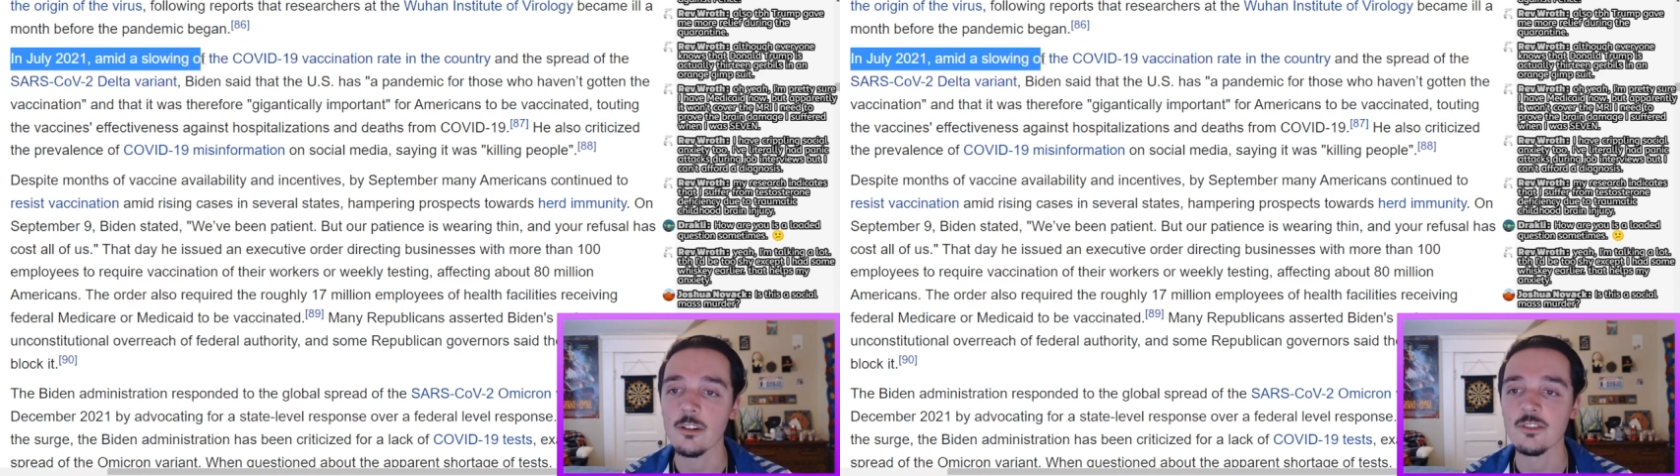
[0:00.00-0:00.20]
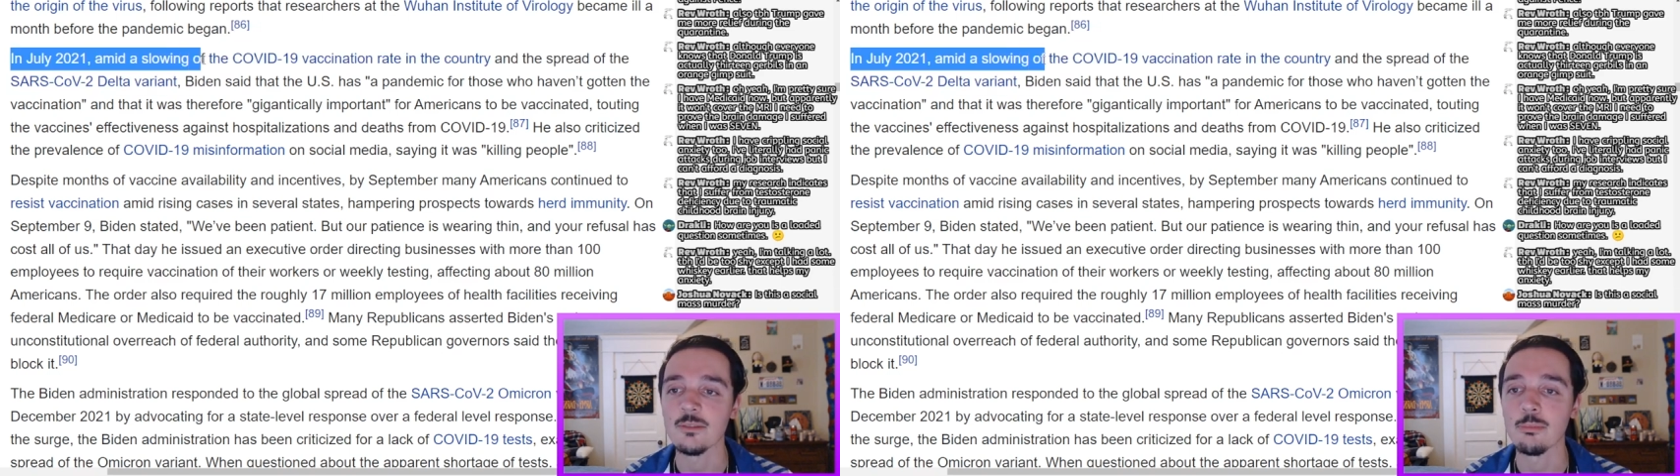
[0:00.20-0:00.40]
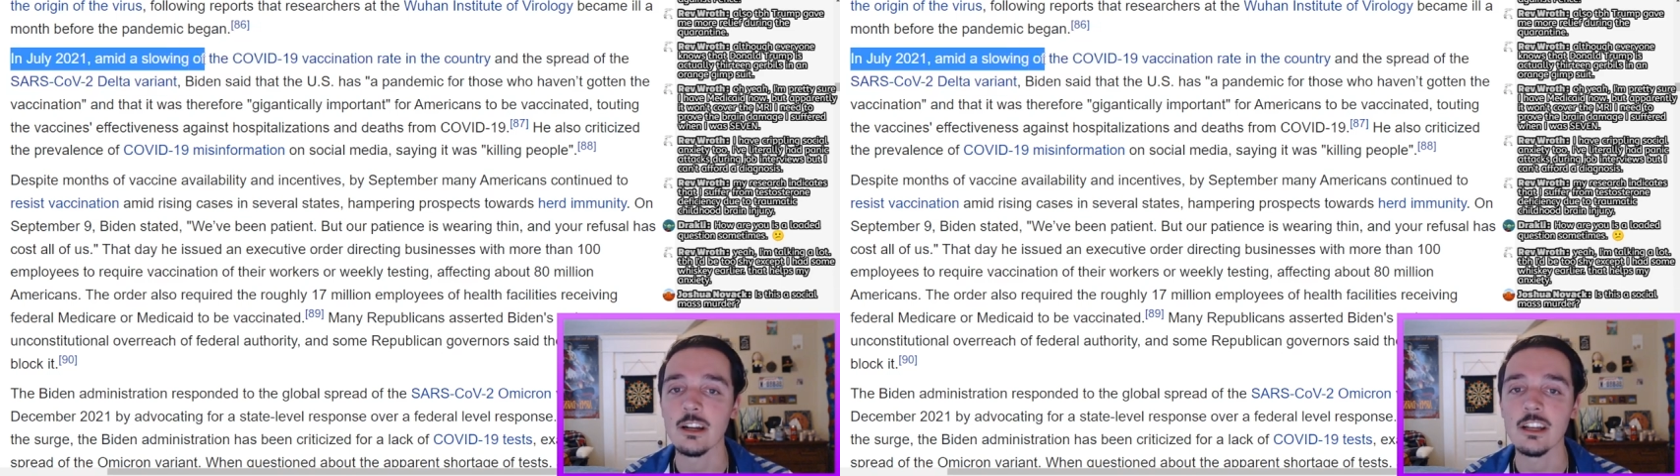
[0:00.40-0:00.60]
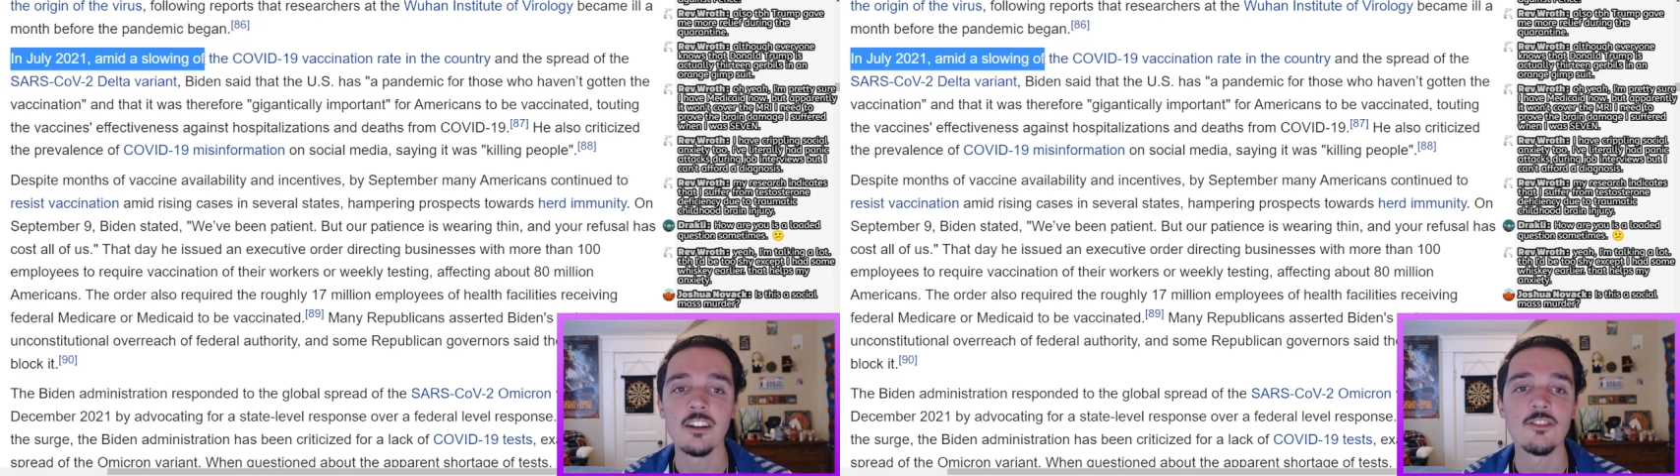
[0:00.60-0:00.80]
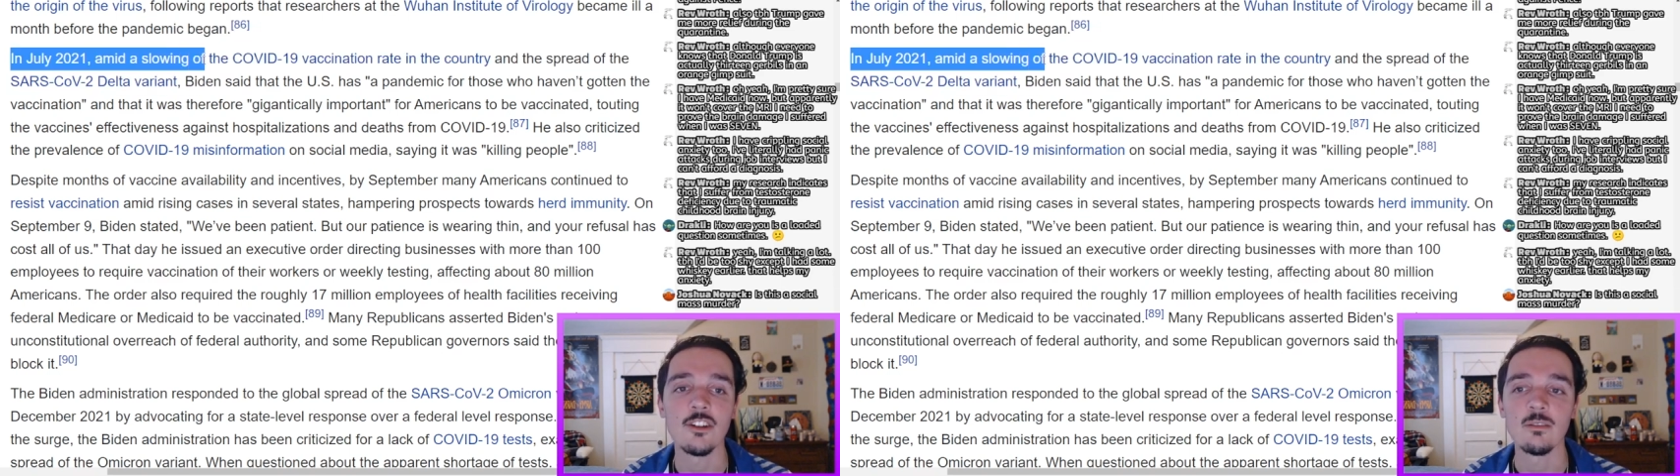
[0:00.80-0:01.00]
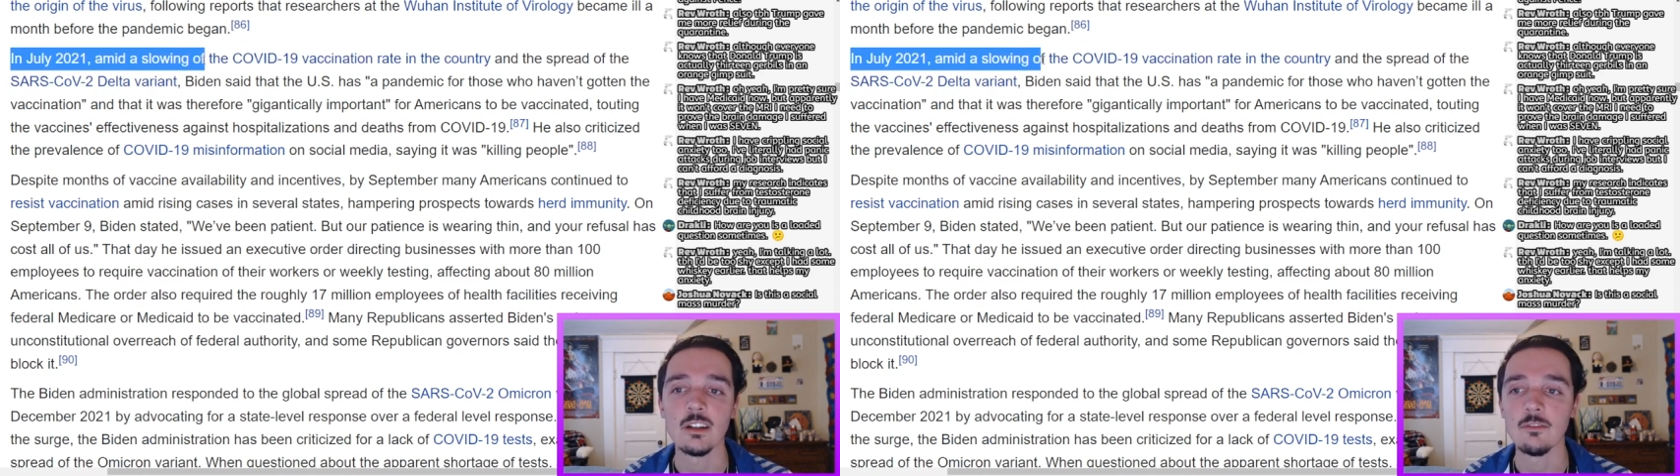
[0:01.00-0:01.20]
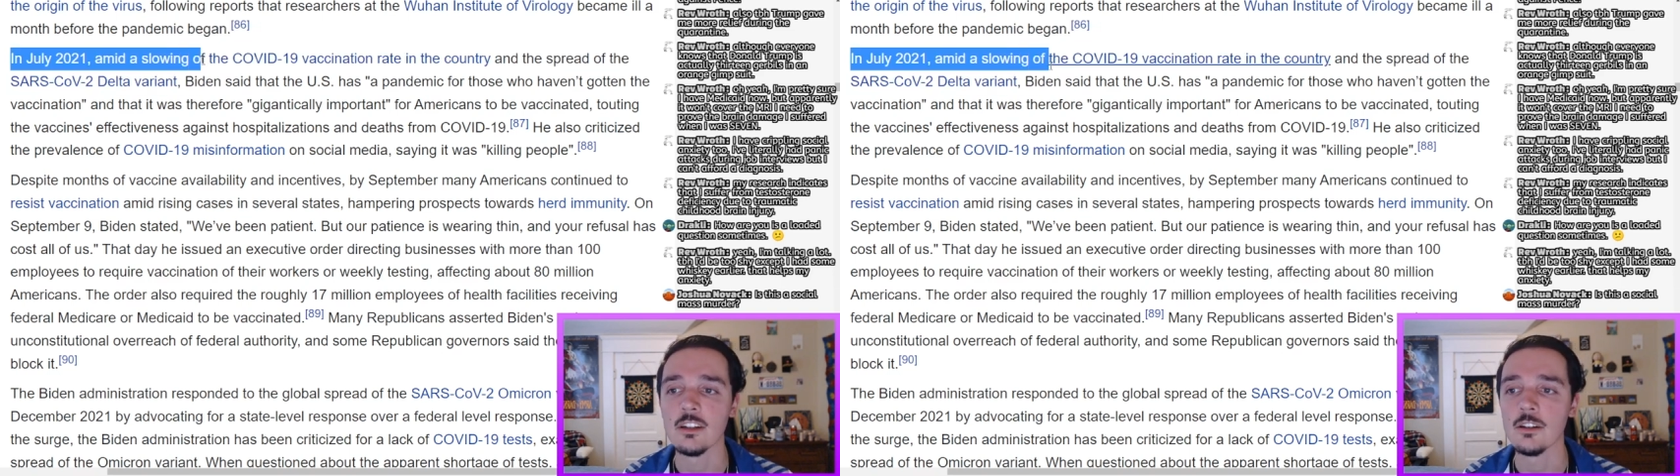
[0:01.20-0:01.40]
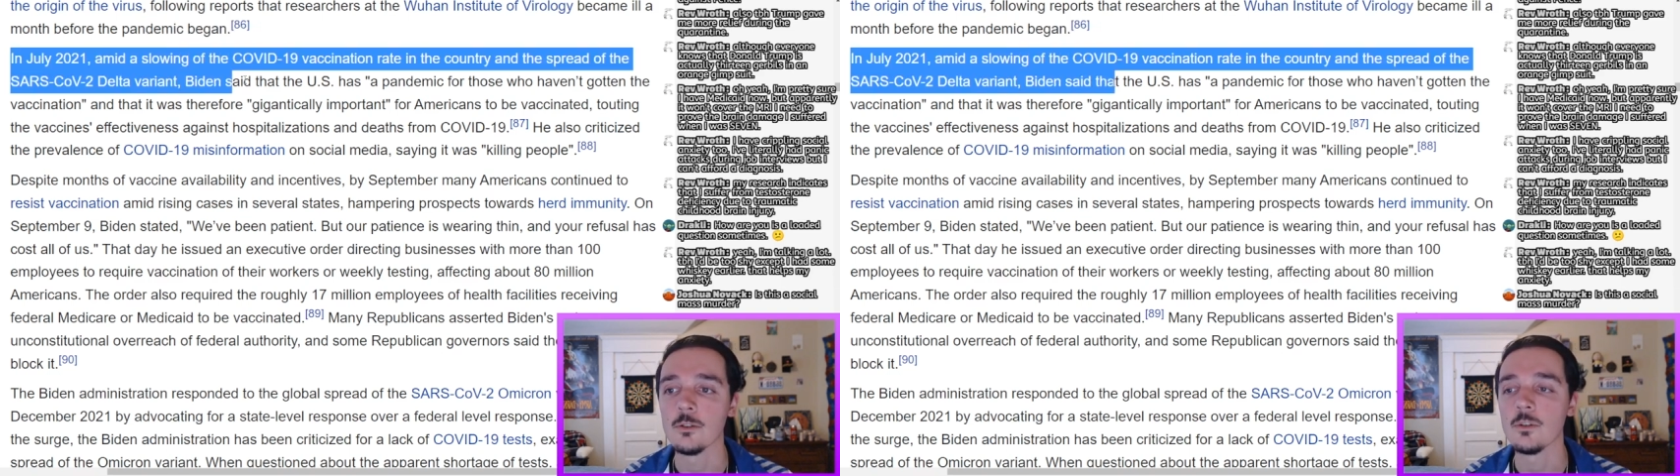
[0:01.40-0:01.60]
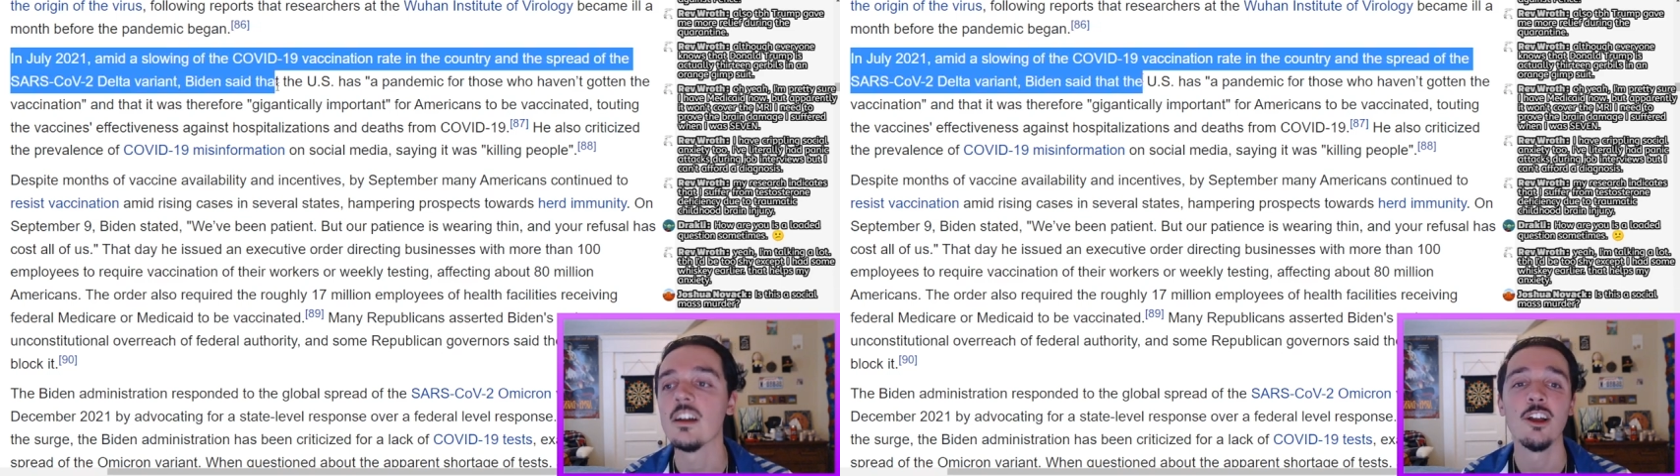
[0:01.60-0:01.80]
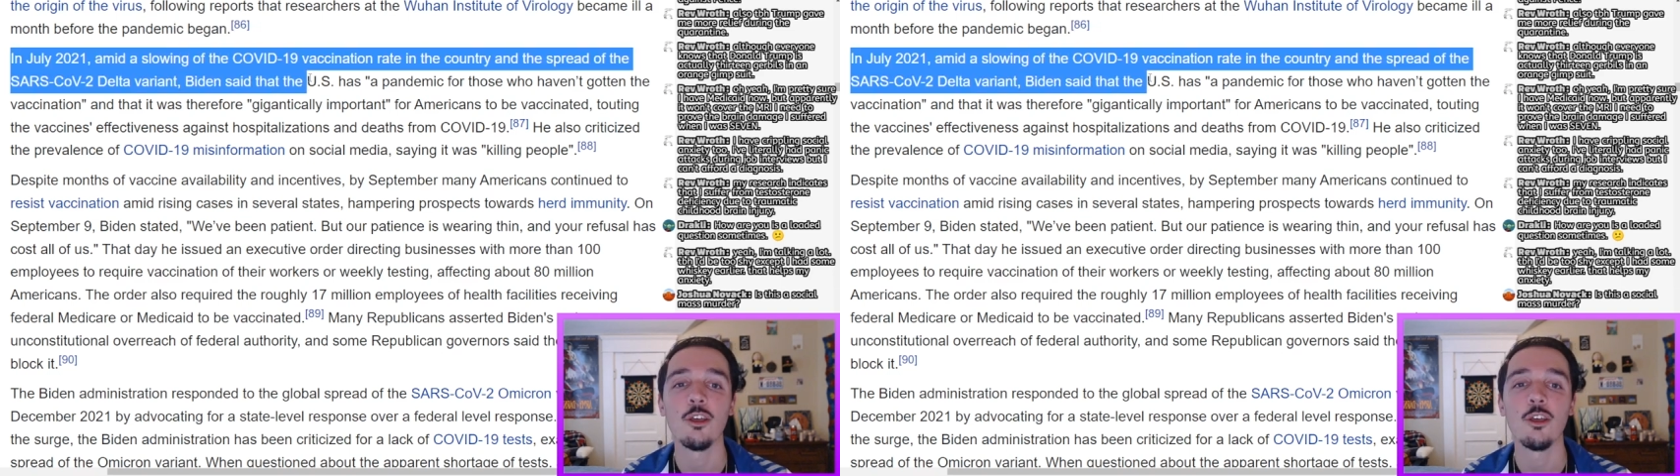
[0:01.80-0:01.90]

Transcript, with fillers: is a pretty conservative dude.